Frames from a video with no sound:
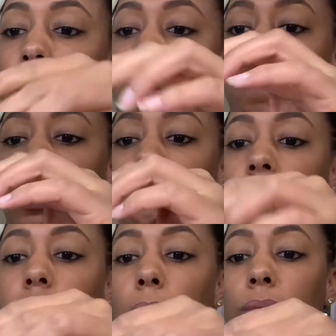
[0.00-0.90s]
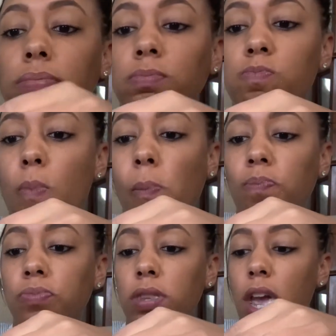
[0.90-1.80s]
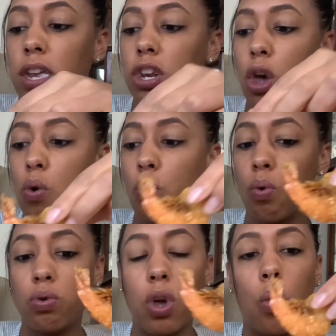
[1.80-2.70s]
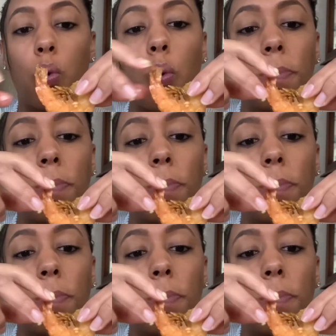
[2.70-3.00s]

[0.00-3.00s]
Don't you know? Now you know, yo.